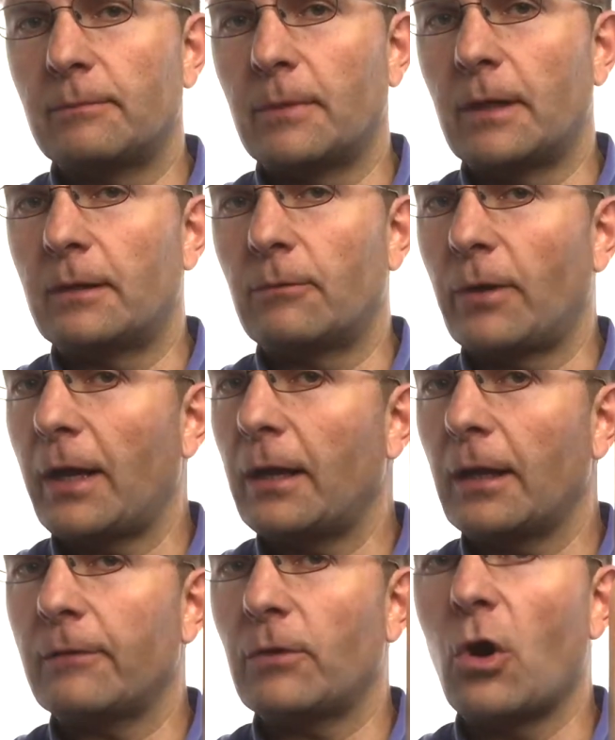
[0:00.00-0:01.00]
But the
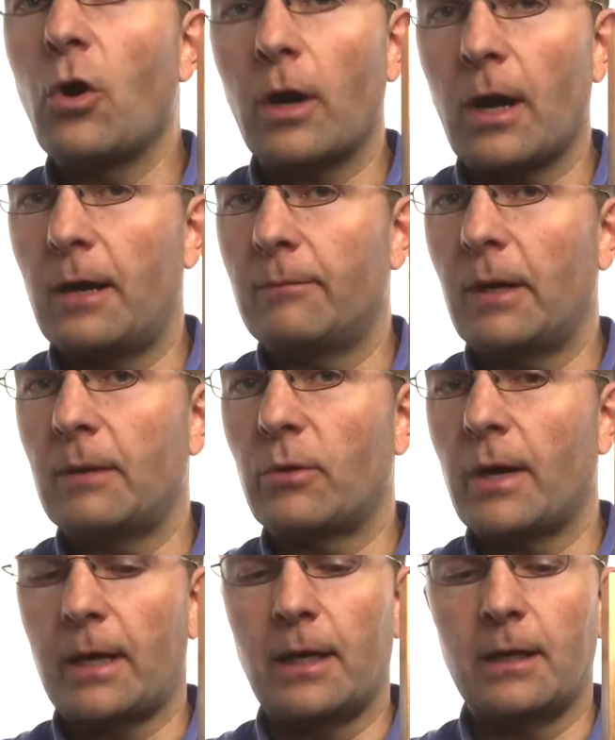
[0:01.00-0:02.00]
reality of a hook-on bed
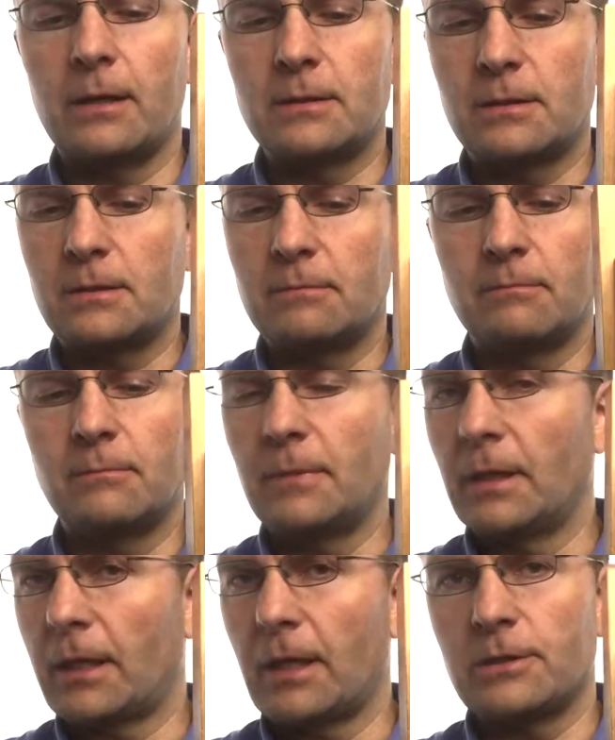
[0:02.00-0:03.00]
bracket is
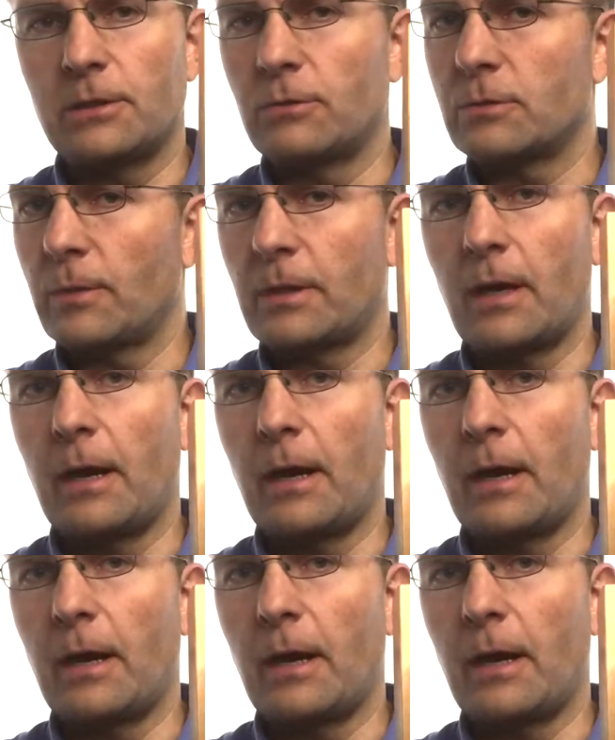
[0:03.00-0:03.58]
it gets loose with